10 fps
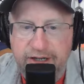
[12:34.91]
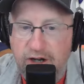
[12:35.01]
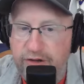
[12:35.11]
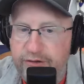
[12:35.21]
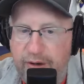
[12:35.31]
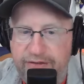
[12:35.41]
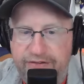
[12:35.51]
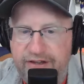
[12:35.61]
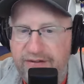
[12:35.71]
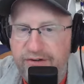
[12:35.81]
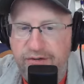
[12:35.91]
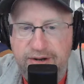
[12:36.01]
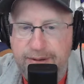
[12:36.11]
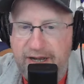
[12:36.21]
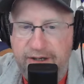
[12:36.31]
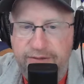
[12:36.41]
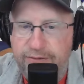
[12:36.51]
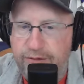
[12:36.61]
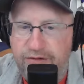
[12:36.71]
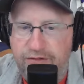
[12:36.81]
He also had 7
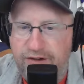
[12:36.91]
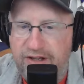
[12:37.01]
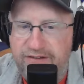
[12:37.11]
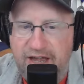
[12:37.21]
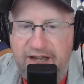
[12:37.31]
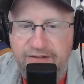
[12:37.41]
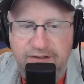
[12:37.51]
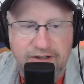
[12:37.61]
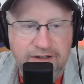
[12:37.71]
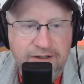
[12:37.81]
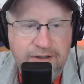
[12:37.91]
rebounds, which is fantastic.